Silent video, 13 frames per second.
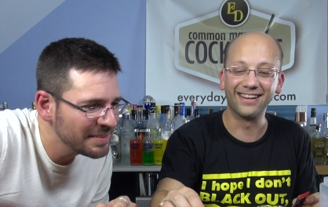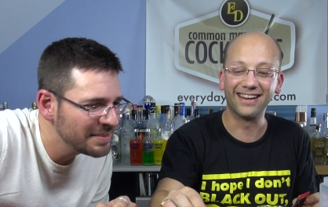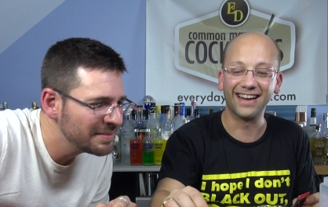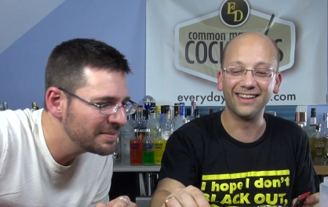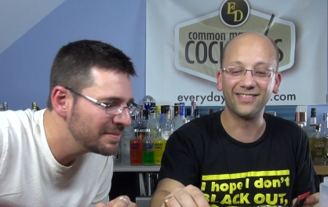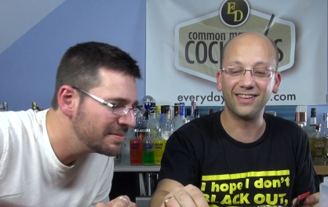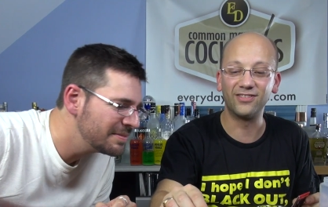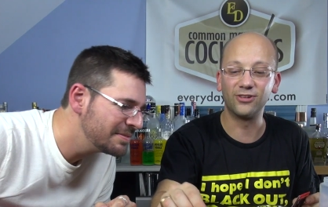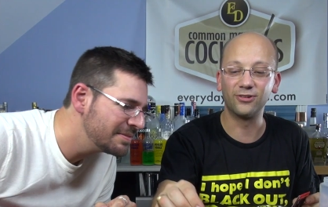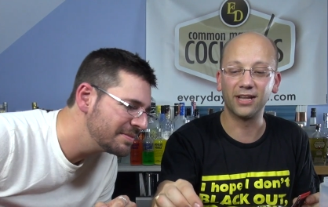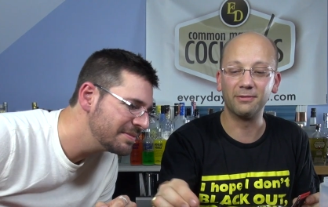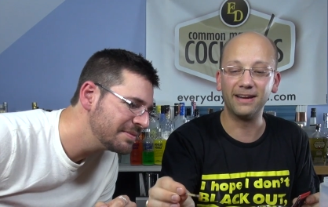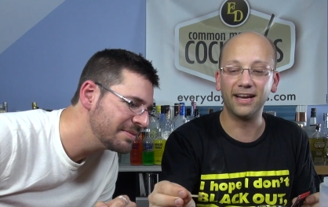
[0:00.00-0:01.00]
Speaker 1: When life
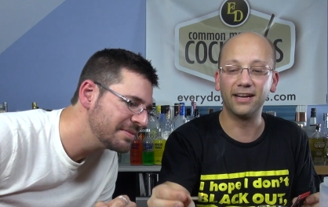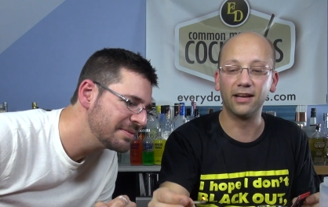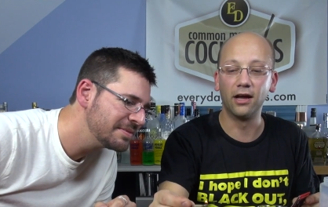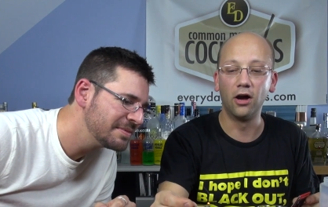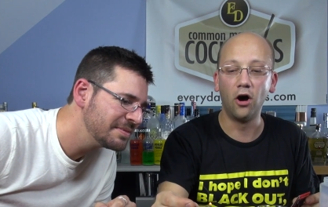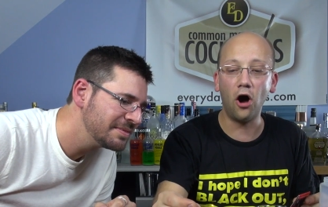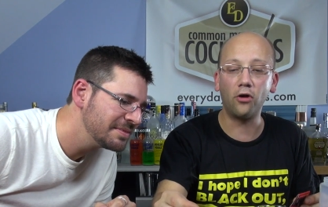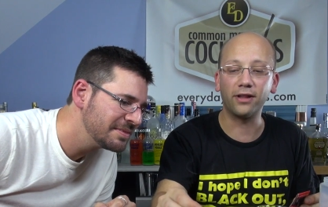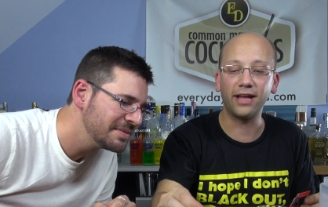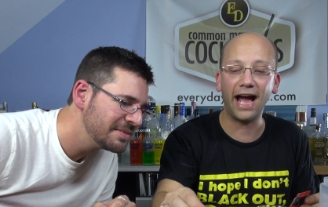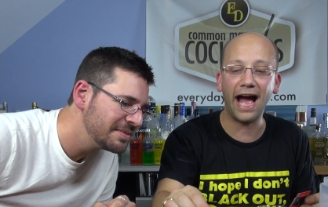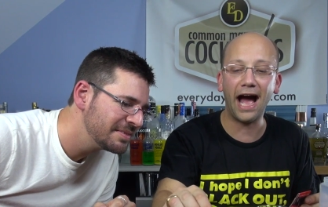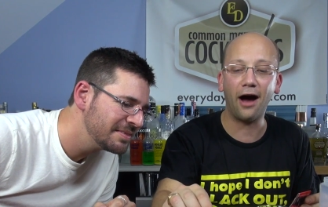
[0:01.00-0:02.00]
gives you lemonade.
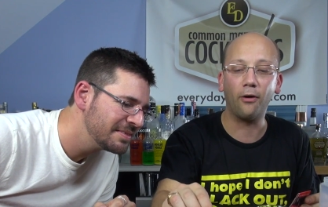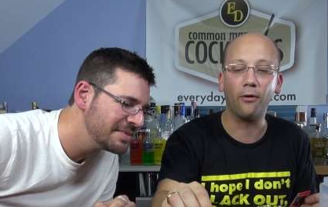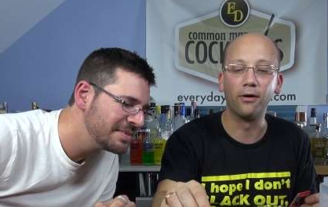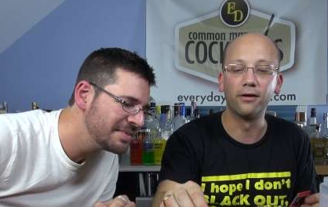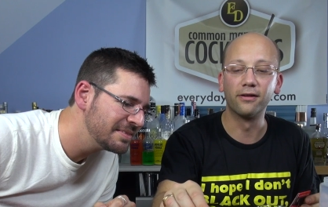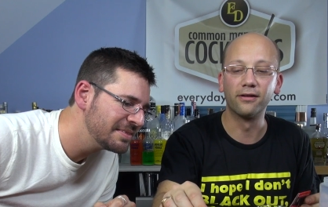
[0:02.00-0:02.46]
Holy ow!